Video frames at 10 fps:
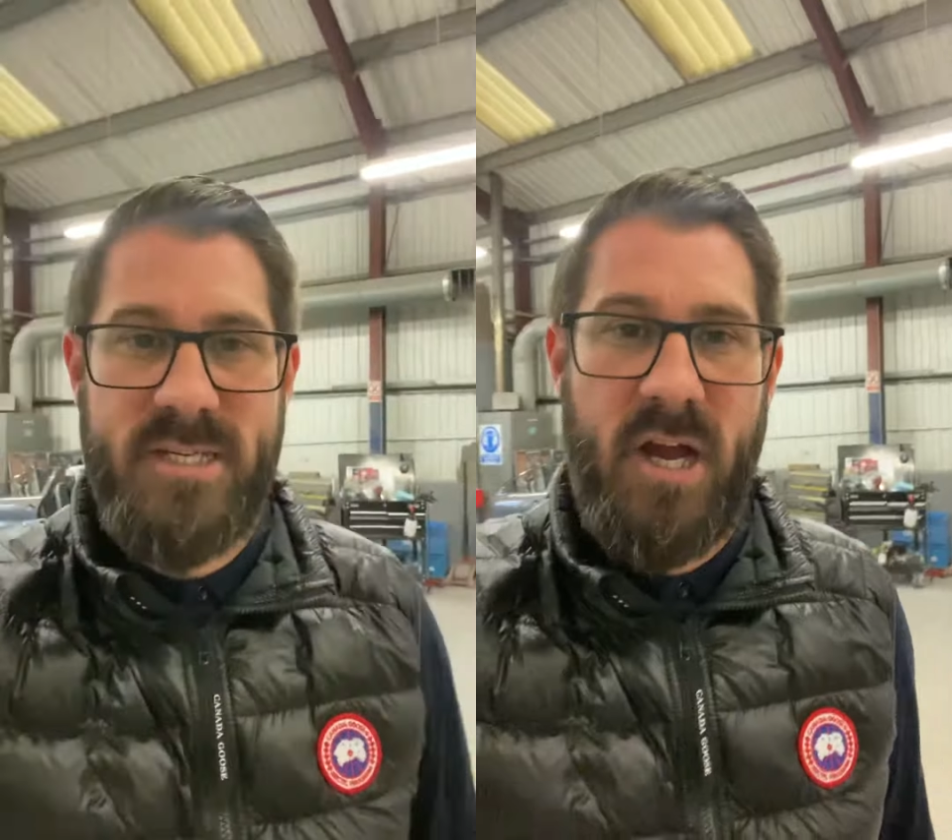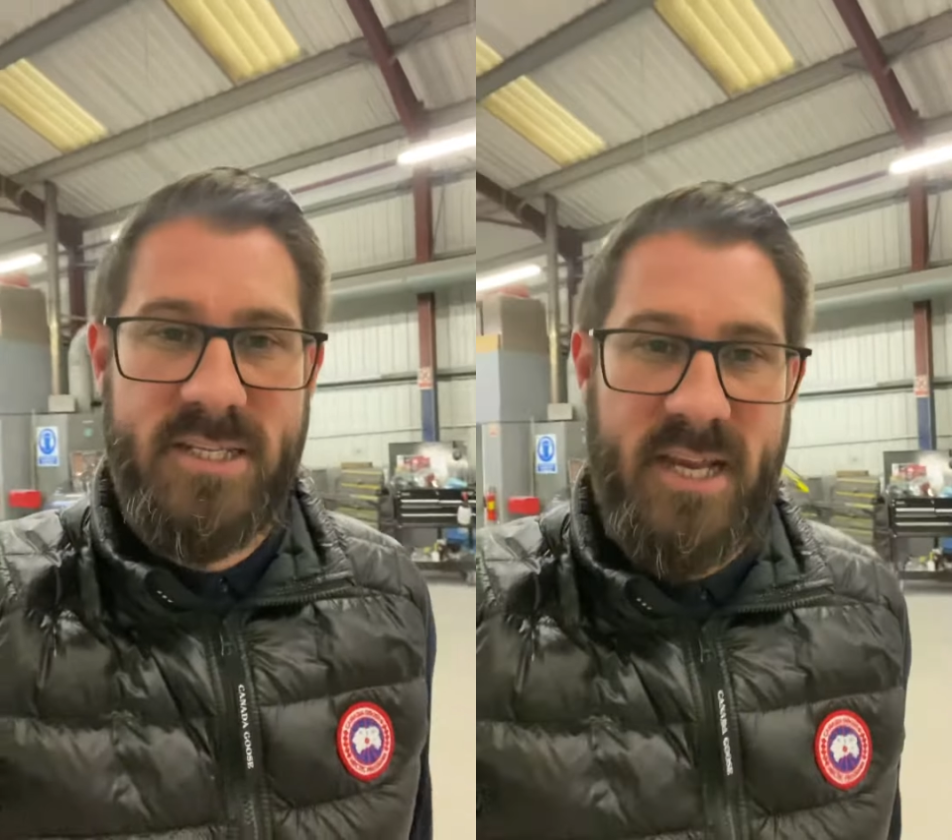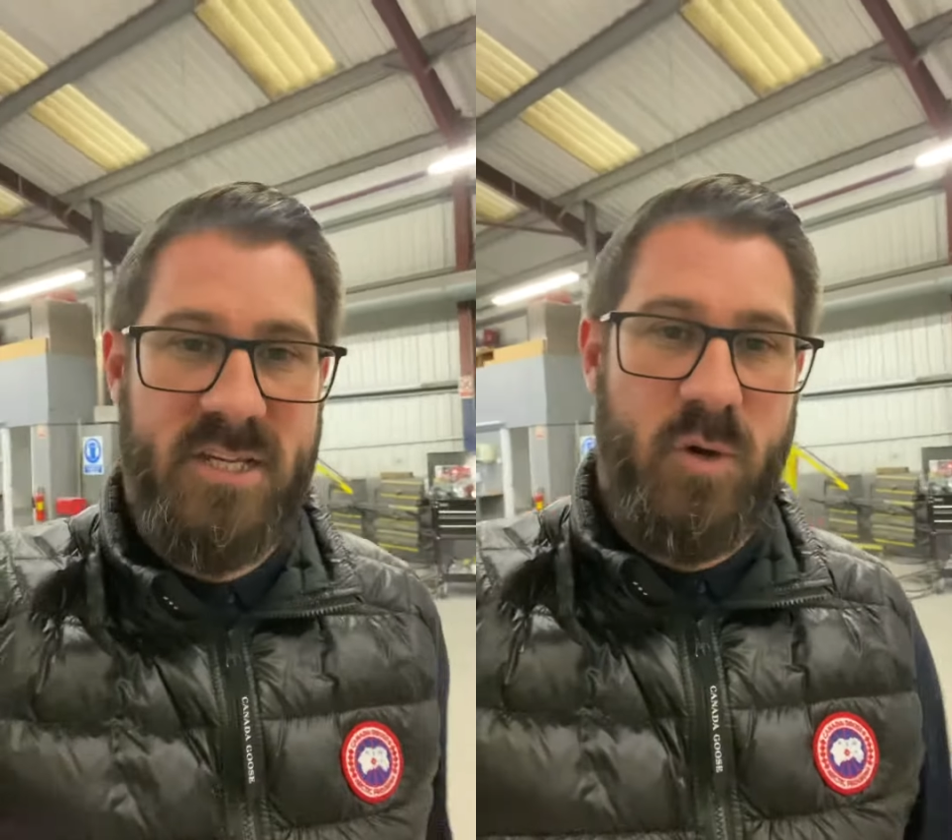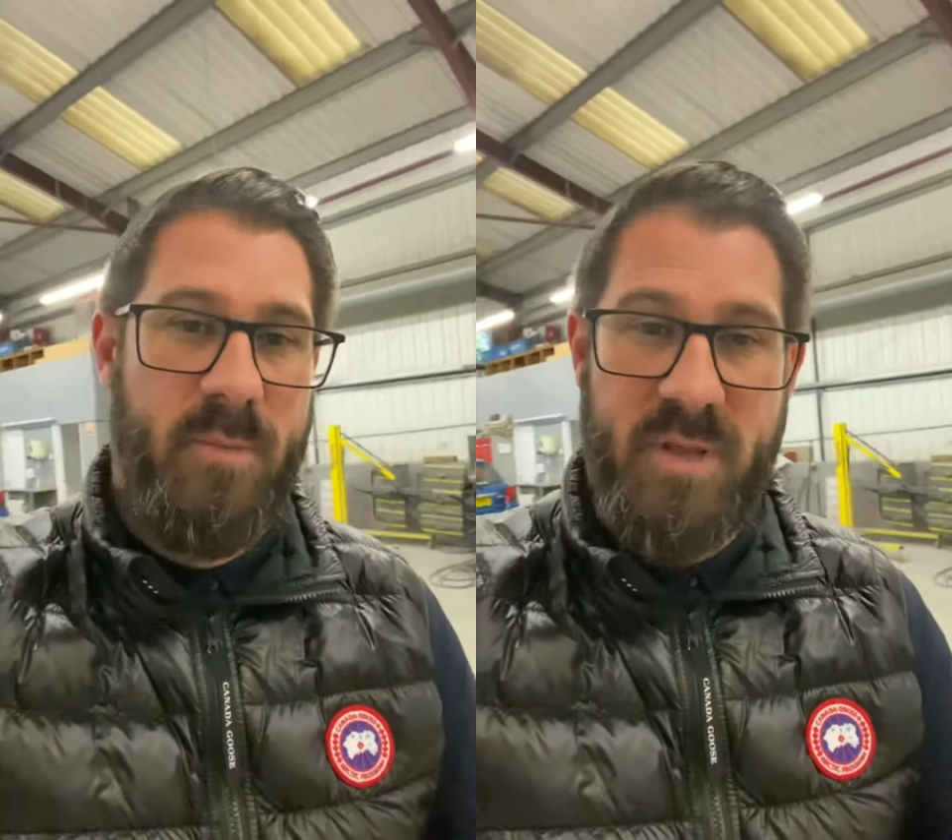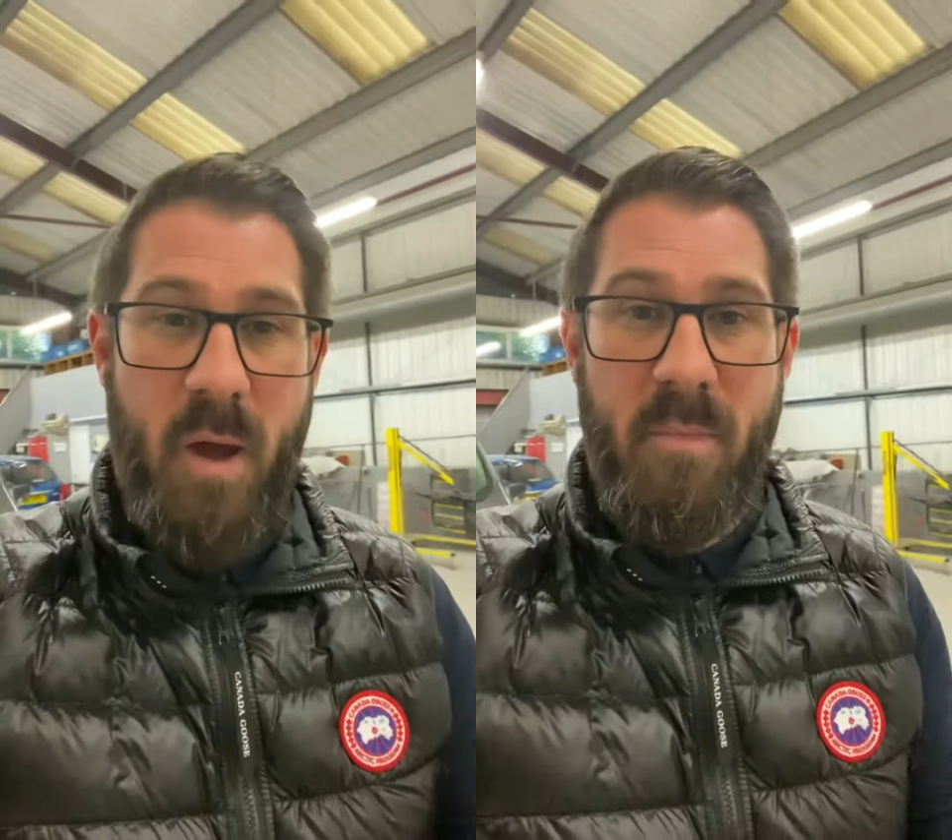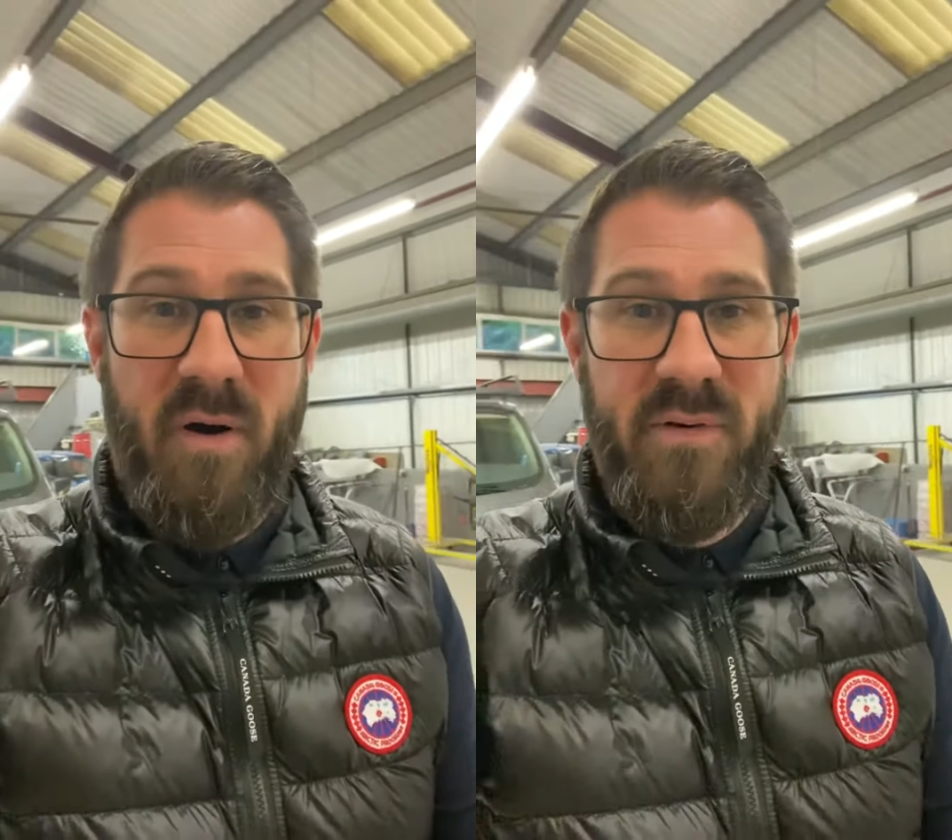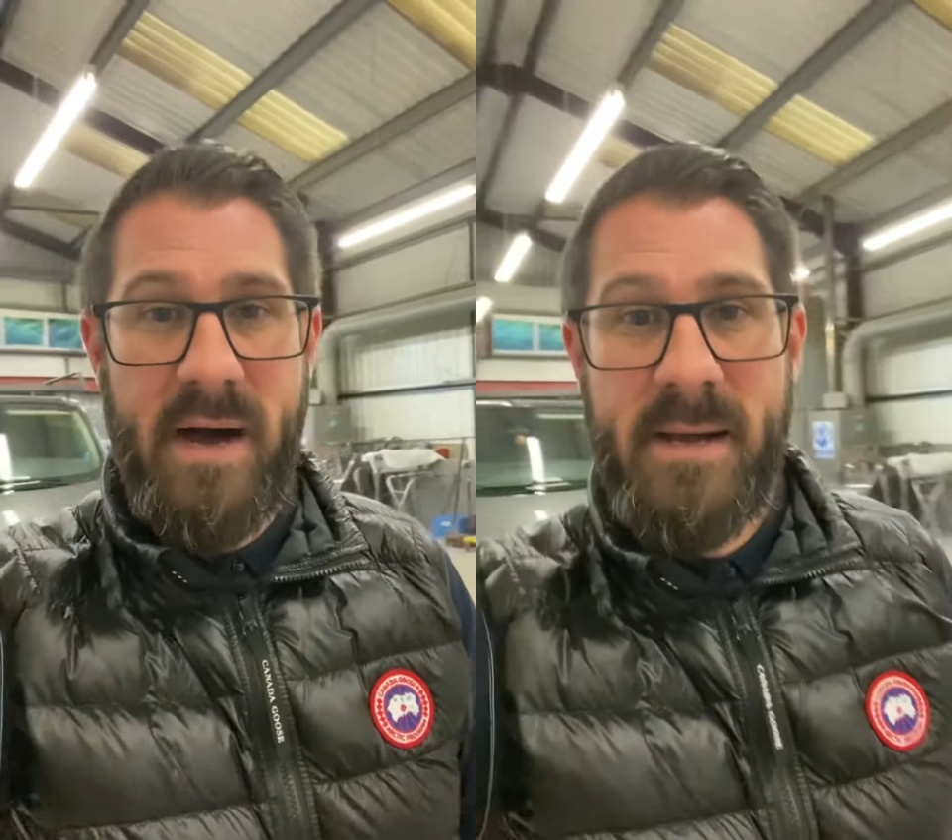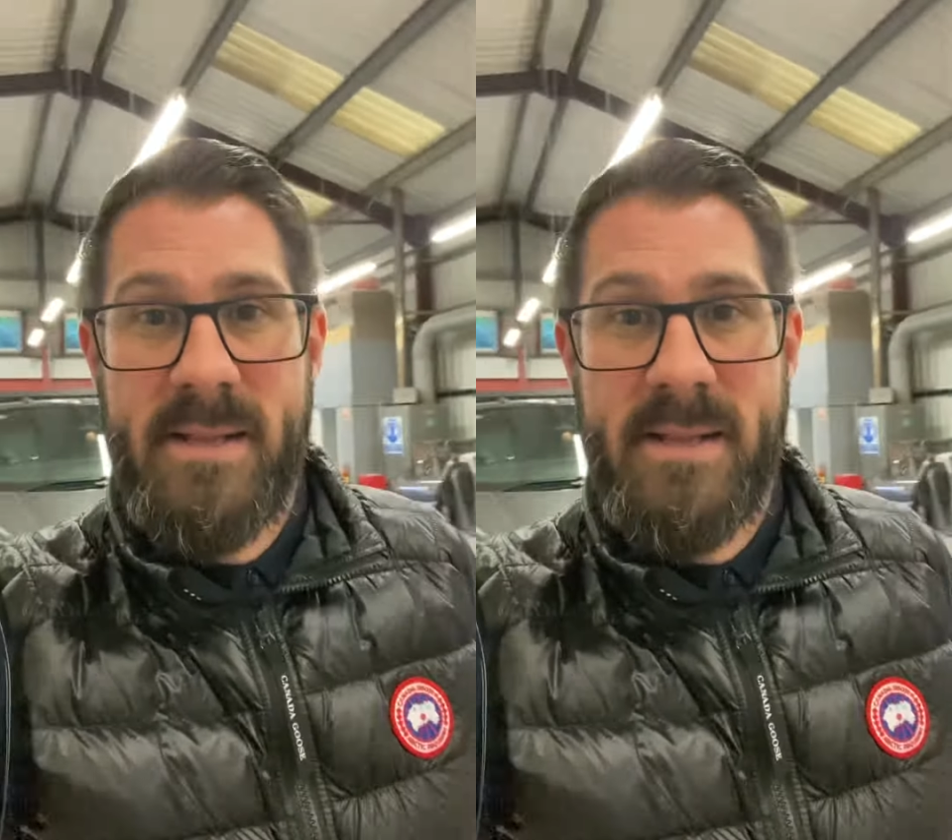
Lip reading: I said to them, don't bother.